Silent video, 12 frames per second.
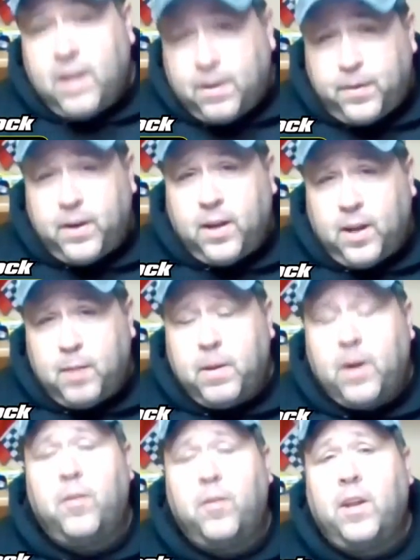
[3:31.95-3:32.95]
definitely
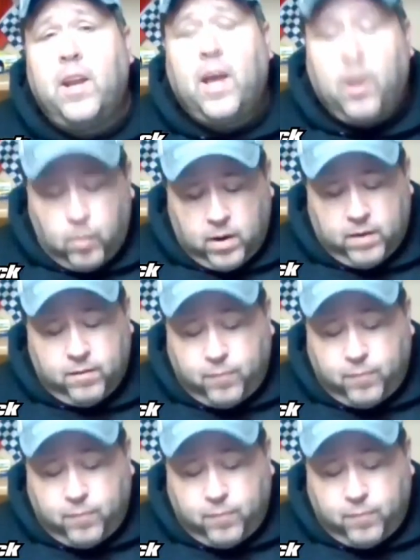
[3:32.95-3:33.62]
better than night 1